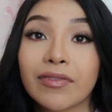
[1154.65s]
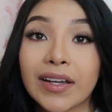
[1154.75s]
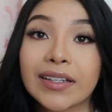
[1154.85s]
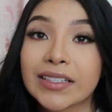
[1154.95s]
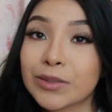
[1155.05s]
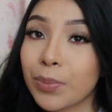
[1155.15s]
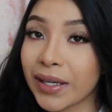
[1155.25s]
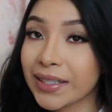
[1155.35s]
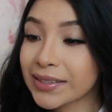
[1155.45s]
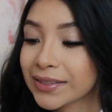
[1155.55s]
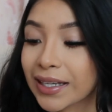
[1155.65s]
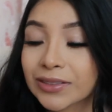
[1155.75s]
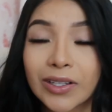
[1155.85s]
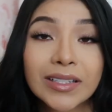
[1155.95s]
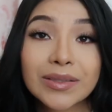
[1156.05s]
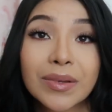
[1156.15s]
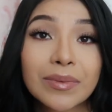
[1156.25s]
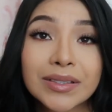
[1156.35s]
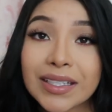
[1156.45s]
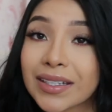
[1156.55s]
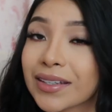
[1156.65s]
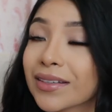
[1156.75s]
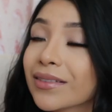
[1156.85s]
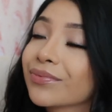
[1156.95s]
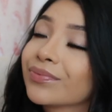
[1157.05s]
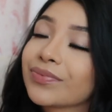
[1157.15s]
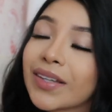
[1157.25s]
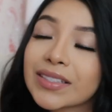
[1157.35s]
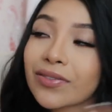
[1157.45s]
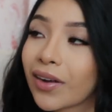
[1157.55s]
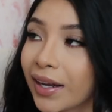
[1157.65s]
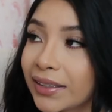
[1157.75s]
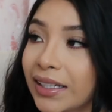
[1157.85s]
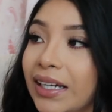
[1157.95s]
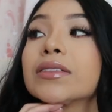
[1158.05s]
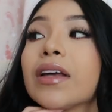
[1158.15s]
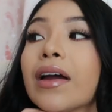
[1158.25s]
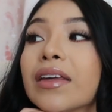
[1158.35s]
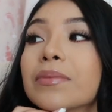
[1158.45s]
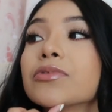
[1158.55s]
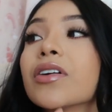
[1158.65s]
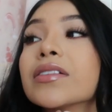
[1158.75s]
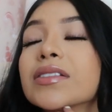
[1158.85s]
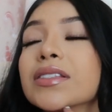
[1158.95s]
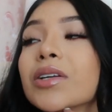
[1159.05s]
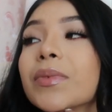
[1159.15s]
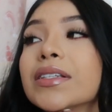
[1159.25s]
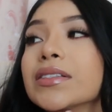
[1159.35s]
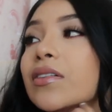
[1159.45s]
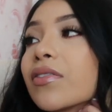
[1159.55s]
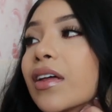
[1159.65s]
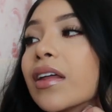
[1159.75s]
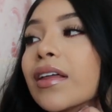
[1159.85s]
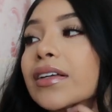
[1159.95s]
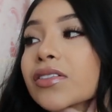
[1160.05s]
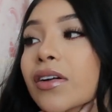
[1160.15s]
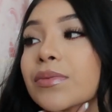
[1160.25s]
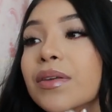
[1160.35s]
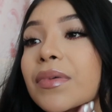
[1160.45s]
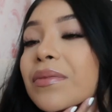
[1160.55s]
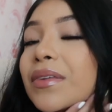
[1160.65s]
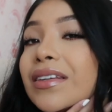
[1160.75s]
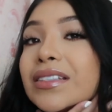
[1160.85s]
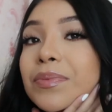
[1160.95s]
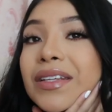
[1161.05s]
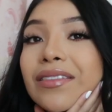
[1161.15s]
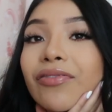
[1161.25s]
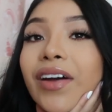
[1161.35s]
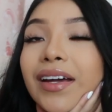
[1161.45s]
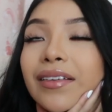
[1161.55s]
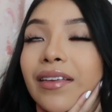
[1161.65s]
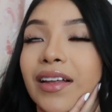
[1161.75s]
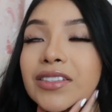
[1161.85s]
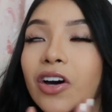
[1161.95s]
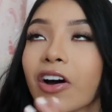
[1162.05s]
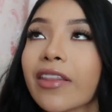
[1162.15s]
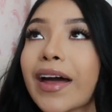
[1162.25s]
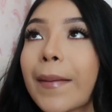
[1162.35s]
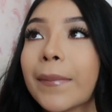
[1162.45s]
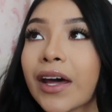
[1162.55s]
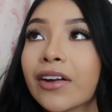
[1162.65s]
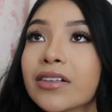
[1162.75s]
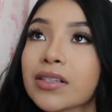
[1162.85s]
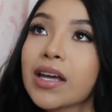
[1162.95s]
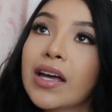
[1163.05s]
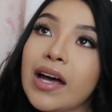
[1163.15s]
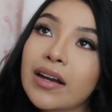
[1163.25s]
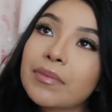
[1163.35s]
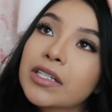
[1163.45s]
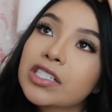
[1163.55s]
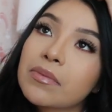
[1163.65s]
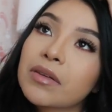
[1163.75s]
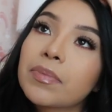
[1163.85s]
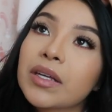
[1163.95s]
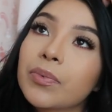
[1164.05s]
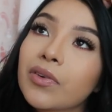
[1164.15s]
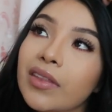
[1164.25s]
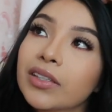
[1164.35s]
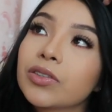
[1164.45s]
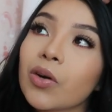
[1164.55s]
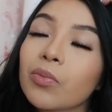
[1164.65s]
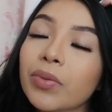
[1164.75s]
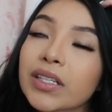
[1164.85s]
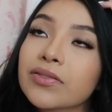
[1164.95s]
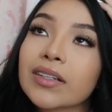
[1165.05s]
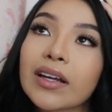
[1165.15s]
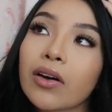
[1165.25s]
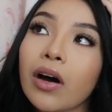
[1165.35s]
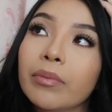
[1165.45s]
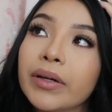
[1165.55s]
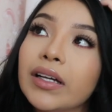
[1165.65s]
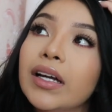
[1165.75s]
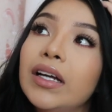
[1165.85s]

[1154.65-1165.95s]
fed is best. As long as the baby's eating, that's fine. I keep trying to tell myself that as long as my baby is being fed, that's all that matters. And I'm not shaming people that don't breastfeed at all, but